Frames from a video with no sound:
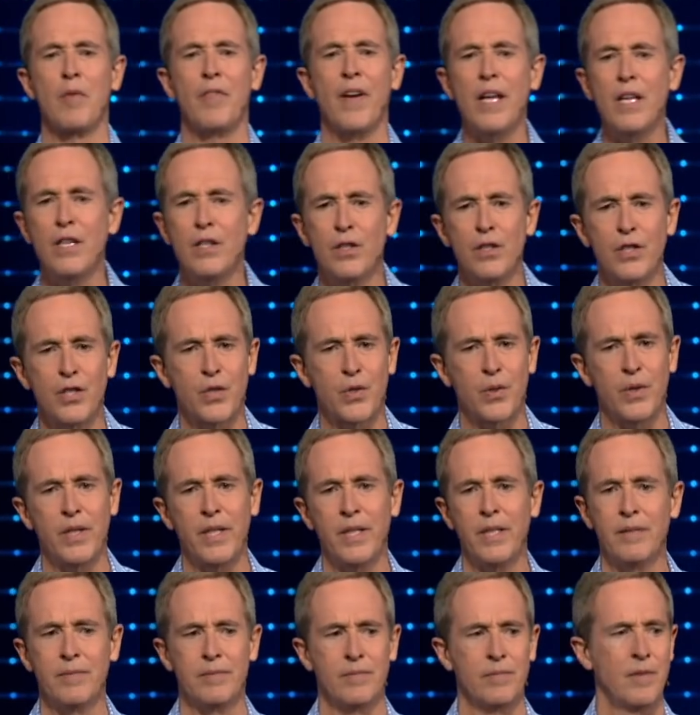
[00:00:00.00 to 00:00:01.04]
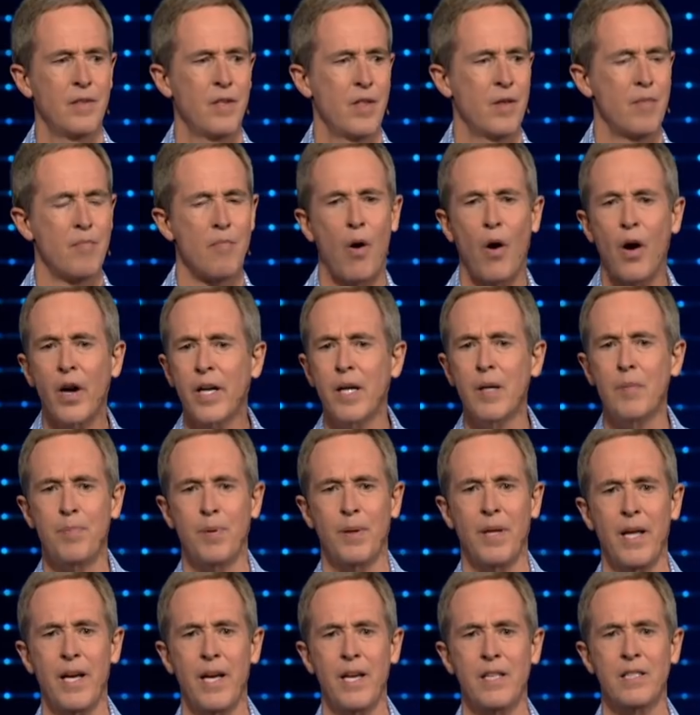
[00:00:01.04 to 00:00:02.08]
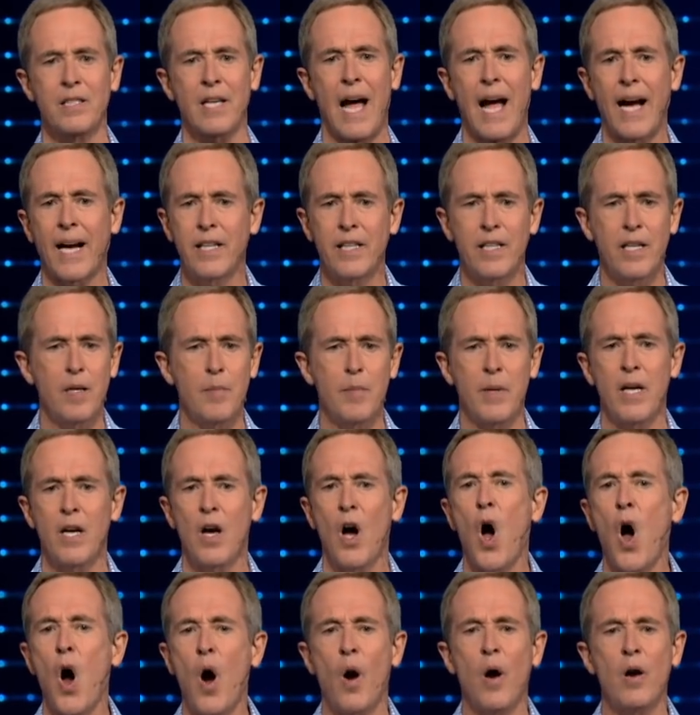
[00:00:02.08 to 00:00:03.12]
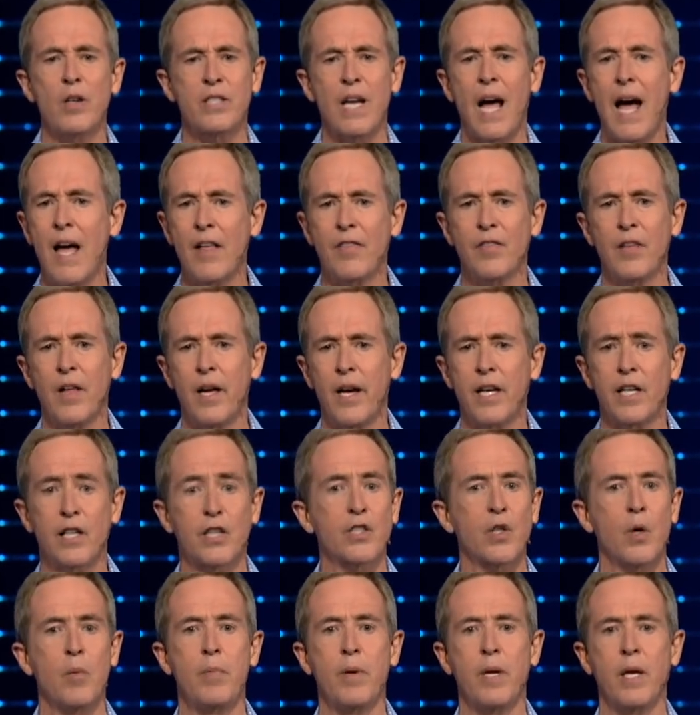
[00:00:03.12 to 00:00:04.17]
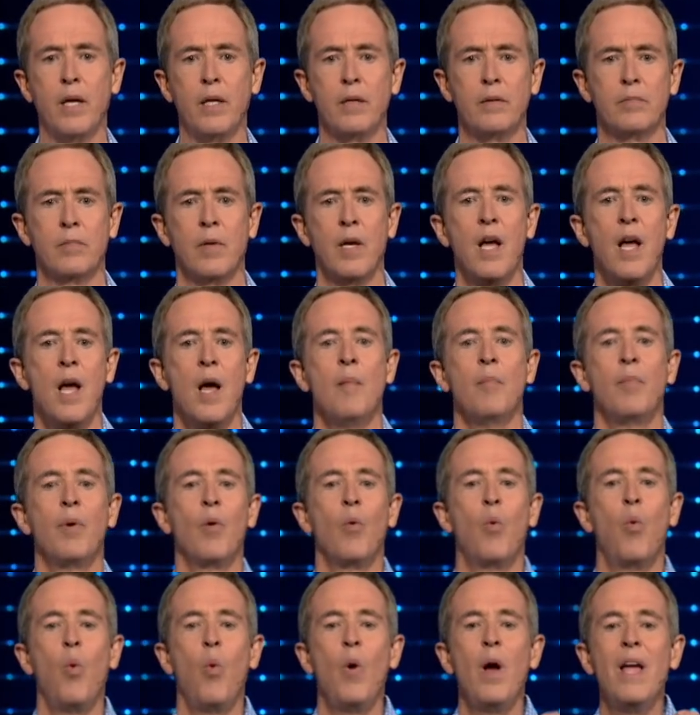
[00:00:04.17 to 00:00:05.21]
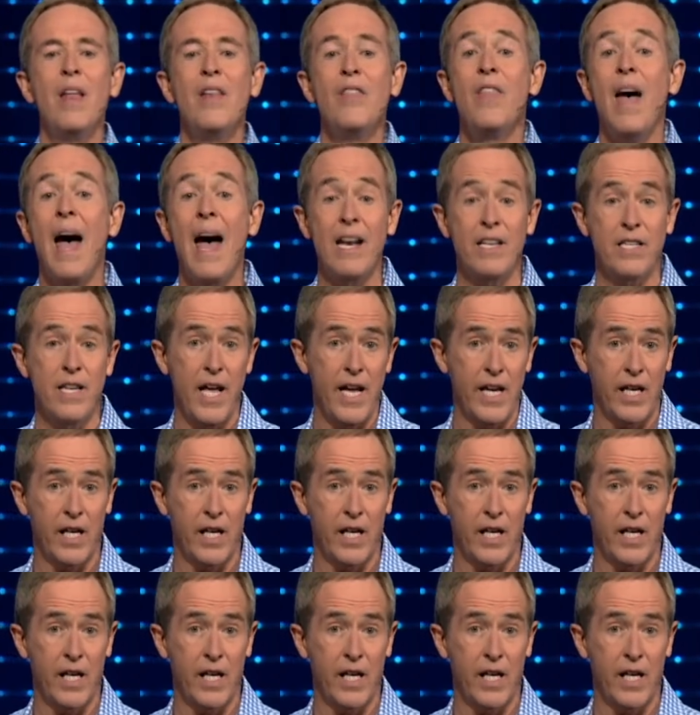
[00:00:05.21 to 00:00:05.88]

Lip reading: of industry, marketplace, academia, arts, athletics, so be it. But when that day